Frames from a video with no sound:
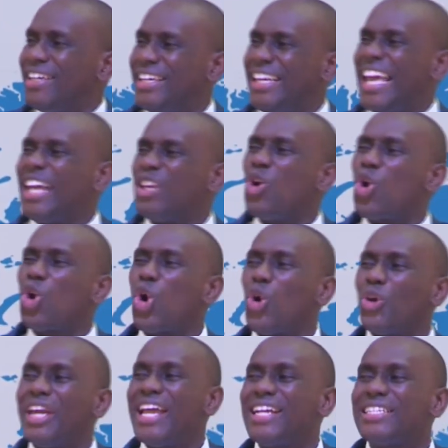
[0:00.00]
they are not
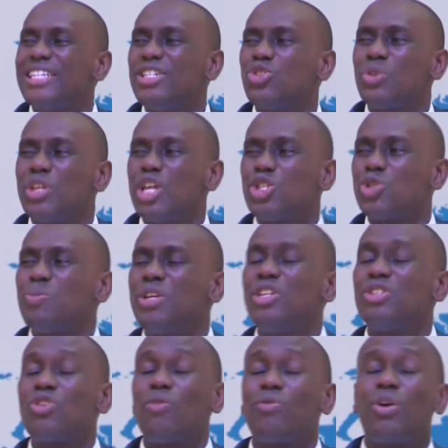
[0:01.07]
connecting to the
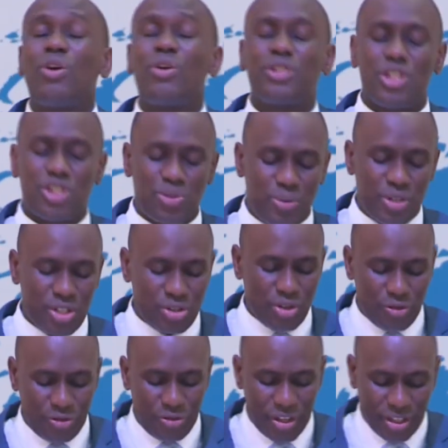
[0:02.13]
Spirit of God, the Spirit
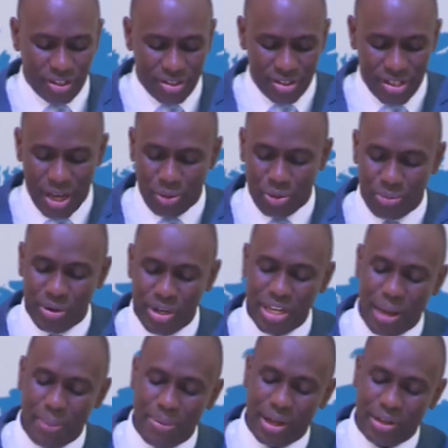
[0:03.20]
of faith that will
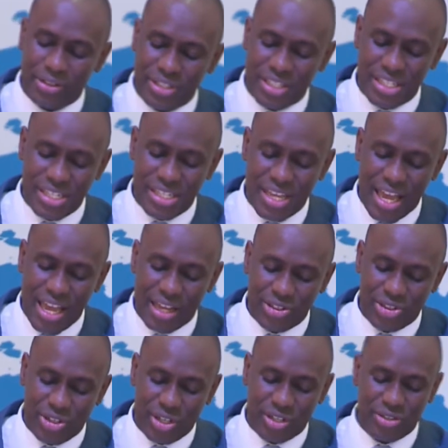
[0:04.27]
bring about the
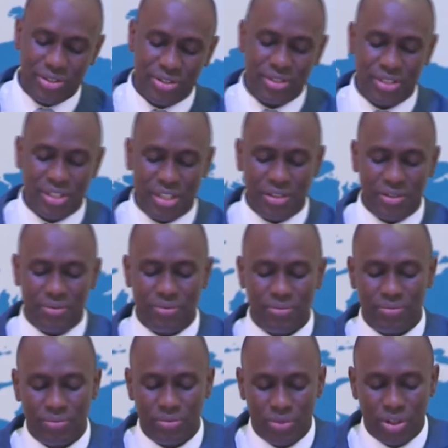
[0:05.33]
desired change they
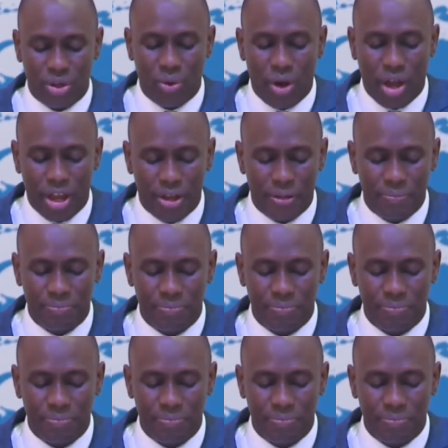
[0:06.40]
require.